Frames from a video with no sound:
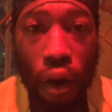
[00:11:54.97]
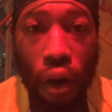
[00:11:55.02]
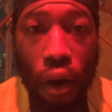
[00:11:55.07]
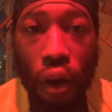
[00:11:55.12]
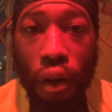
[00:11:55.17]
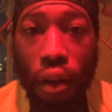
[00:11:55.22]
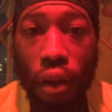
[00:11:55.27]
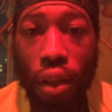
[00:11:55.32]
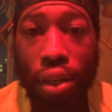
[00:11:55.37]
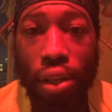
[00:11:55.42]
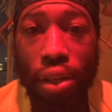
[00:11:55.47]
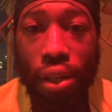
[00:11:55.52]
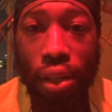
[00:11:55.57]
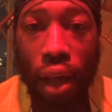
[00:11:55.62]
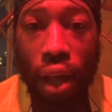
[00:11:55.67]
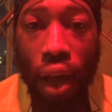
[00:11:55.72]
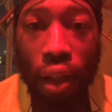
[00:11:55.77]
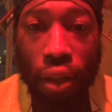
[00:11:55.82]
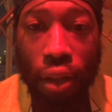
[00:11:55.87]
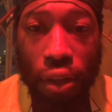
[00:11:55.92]
all this
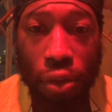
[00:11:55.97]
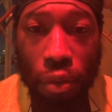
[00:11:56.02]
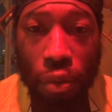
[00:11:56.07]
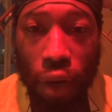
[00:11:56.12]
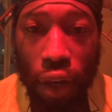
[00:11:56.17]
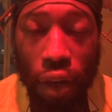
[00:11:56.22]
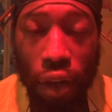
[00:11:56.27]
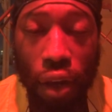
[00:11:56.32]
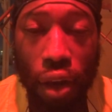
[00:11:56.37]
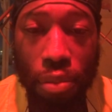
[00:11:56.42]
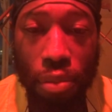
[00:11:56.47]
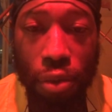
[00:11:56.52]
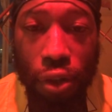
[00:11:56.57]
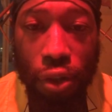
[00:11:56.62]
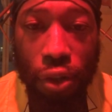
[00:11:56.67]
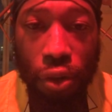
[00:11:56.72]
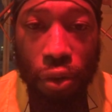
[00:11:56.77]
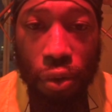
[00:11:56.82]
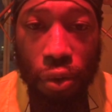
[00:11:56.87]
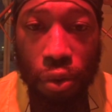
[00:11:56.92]
knowledge when it
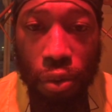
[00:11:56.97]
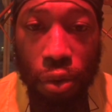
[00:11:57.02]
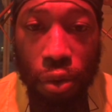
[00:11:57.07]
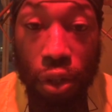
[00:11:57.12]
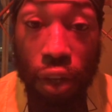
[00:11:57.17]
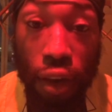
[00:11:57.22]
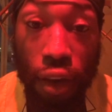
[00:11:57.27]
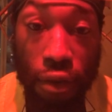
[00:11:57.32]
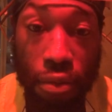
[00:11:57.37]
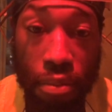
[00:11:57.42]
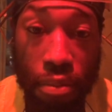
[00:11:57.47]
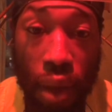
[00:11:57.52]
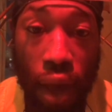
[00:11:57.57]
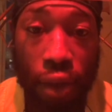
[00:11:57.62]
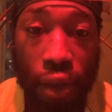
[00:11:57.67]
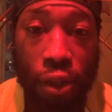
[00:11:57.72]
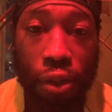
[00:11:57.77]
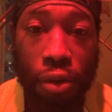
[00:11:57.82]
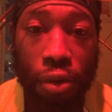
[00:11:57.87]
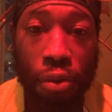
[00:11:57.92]
comes to
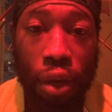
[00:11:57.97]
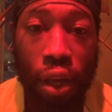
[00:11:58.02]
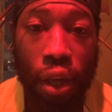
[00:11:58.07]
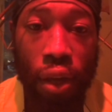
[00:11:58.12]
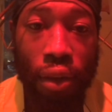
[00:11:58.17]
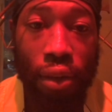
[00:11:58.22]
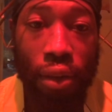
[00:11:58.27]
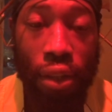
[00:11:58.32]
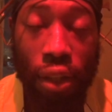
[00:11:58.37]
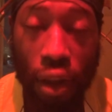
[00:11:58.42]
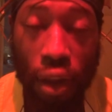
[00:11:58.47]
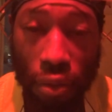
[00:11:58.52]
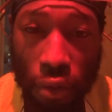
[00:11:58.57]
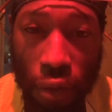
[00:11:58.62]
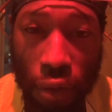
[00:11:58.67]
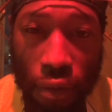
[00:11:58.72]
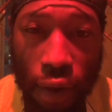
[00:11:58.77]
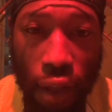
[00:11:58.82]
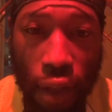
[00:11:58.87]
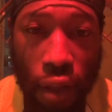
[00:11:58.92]
self-mastery and
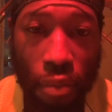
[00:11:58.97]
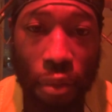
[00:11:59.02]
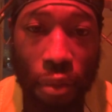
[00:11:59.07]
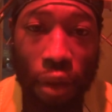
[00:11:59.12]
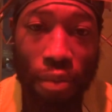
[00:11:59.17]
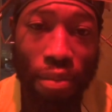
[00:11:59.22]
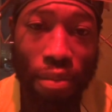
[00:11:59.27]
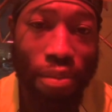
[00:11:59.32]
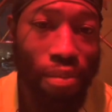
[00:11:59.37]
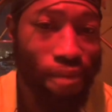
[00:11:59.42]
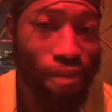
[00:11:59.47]
self-development,